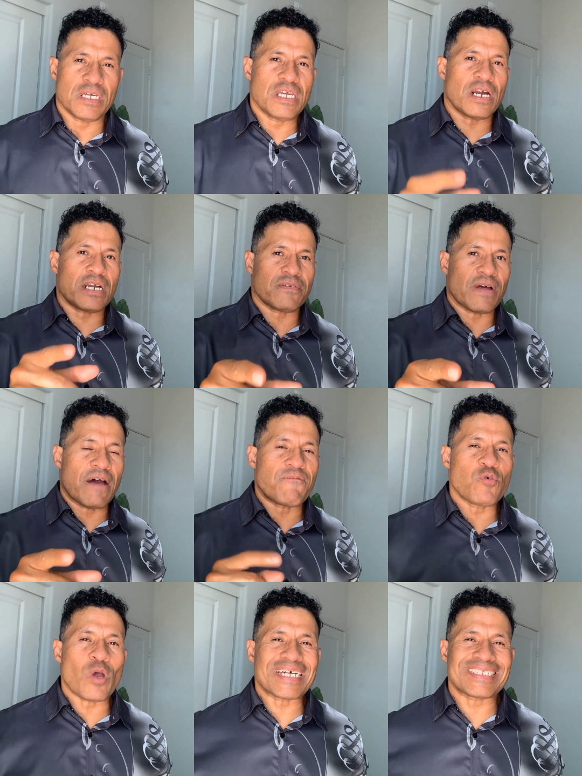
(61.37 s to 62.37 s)
Here are a
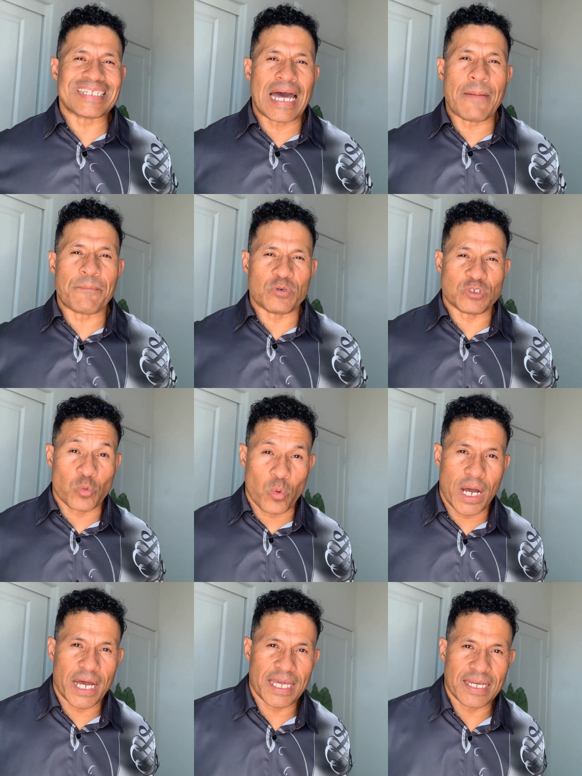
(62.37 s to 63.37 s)
few examples
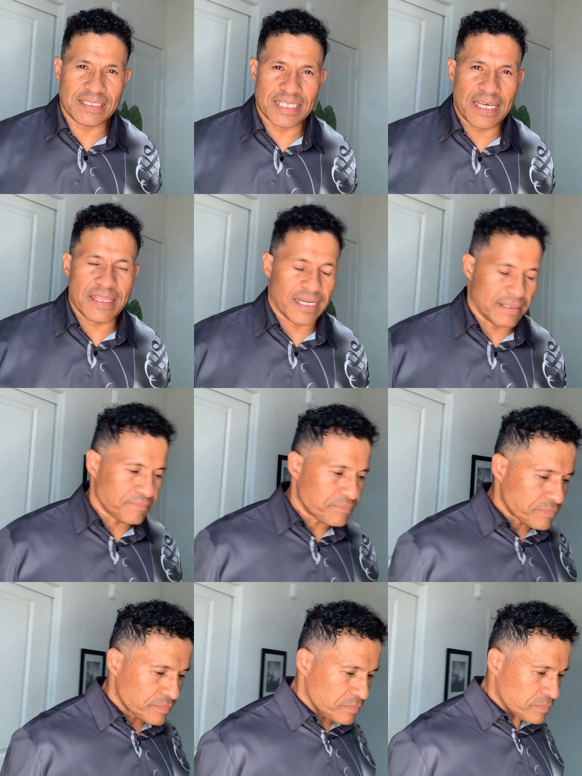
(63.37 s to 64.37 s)
why I say that.
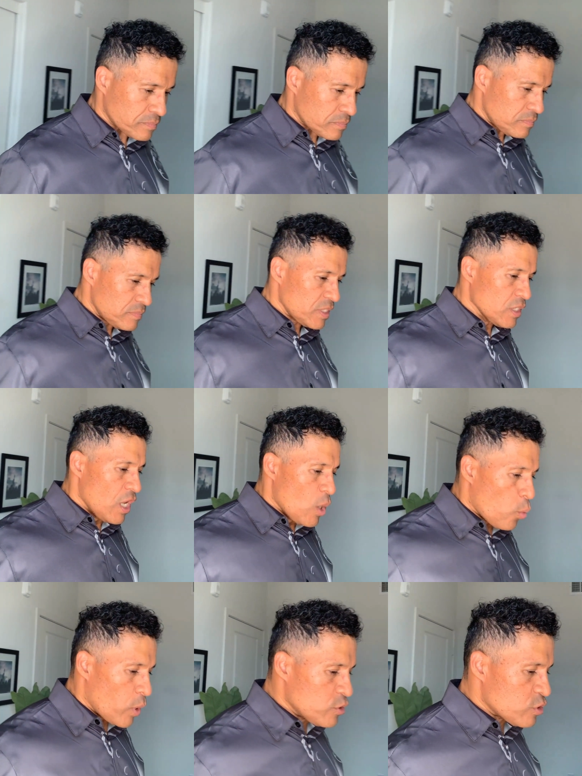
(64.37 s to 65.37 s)

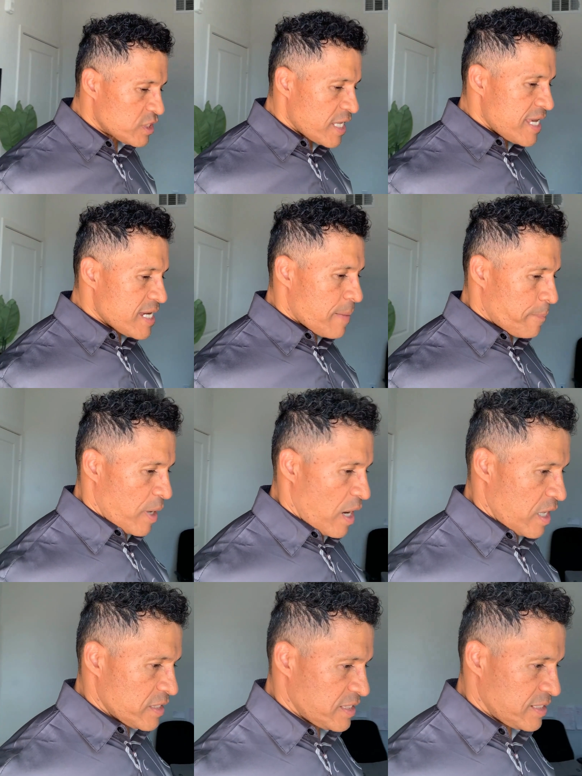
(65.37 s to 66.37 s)
When you take a
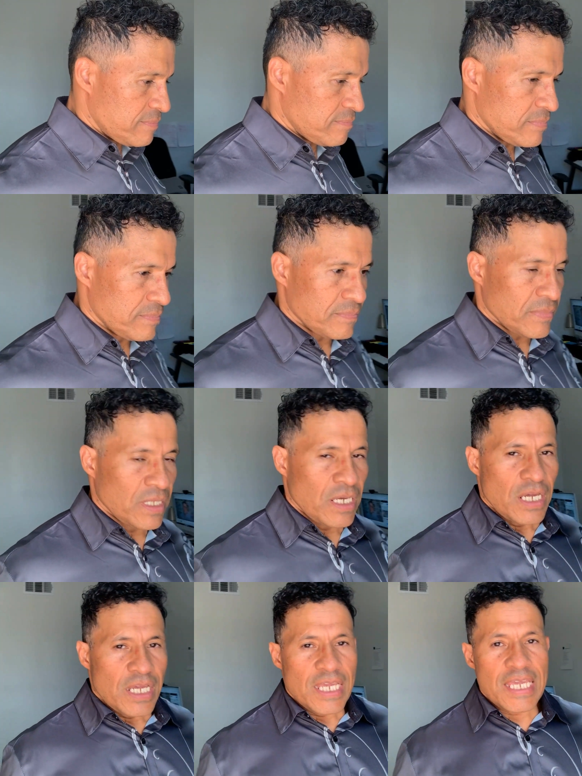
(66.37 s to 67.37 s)
pause,
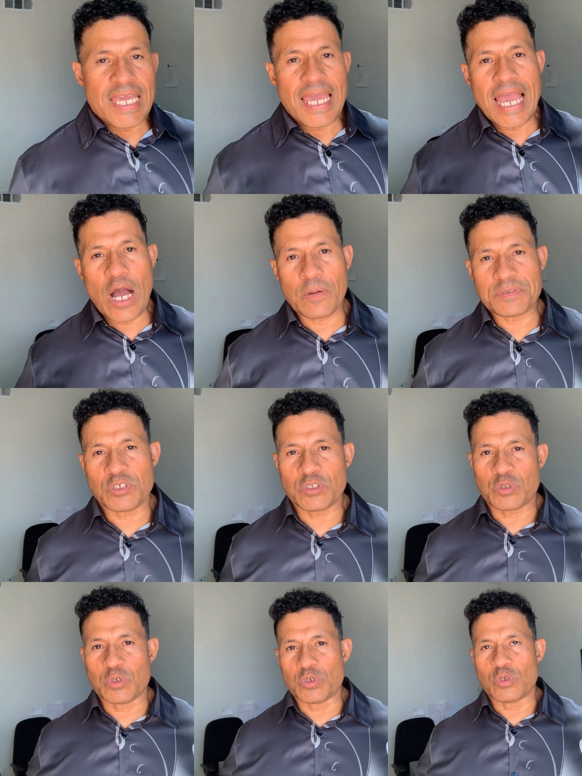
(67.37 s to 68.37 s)
it helps you
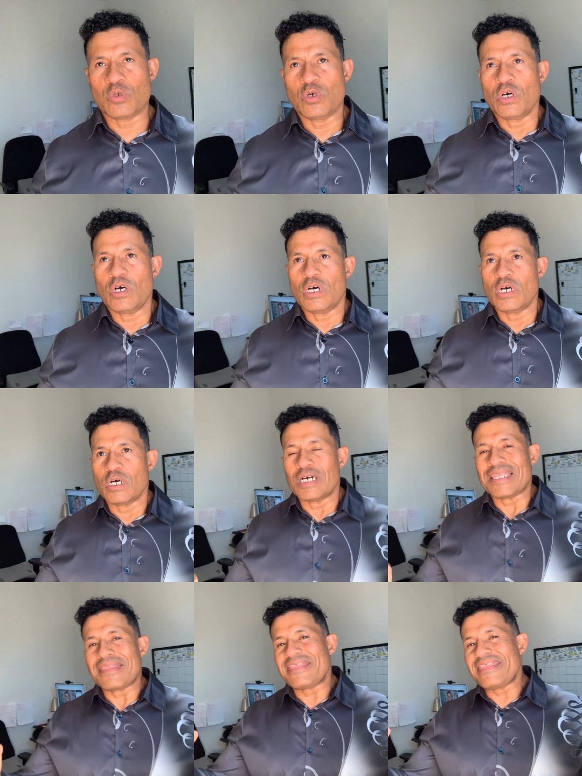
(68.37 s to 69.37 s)
to
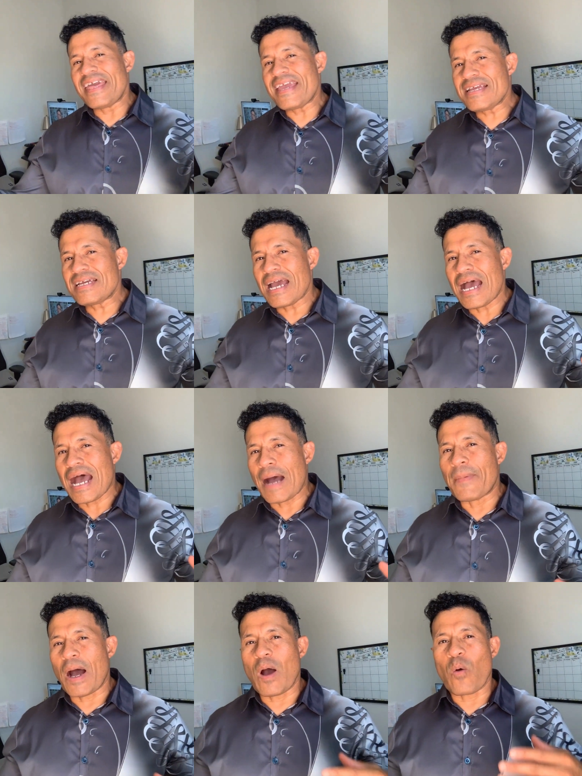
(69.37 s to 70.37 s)
think
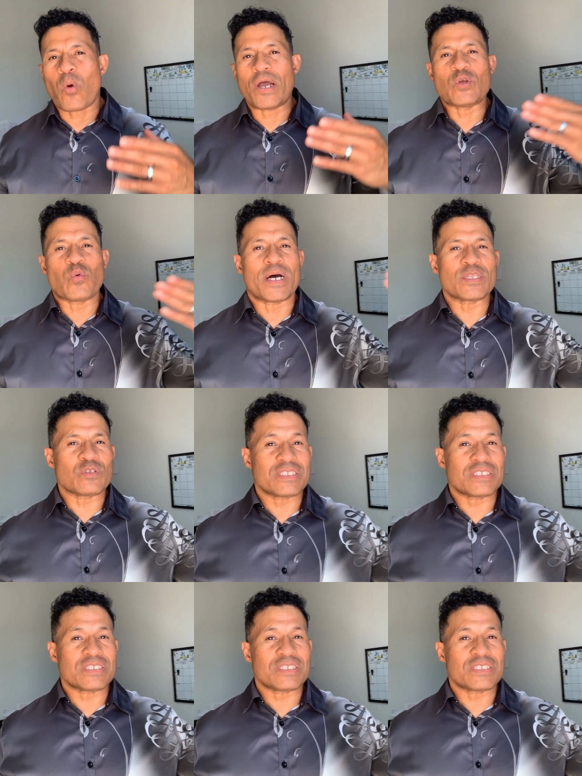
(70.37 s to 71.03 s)
about what you want to